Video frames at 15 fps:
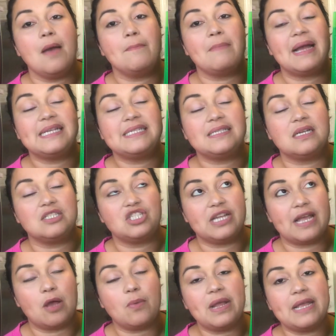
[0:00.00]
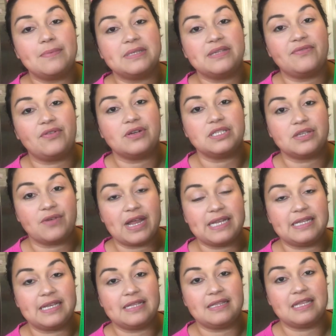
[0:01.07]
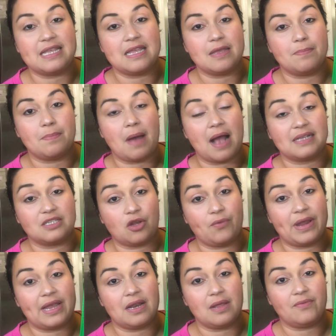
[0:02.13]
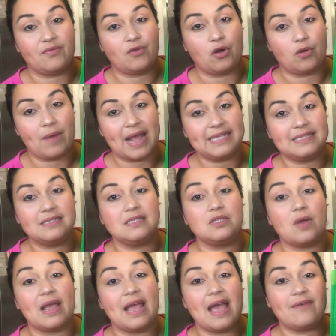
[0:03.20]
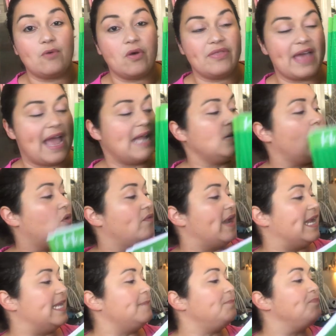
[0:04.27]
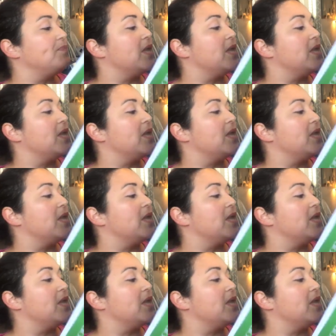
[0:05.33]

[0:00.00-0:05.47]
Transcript: My son JL, when he was in first grade, did the box curriculum for Horizons, so I have all that already.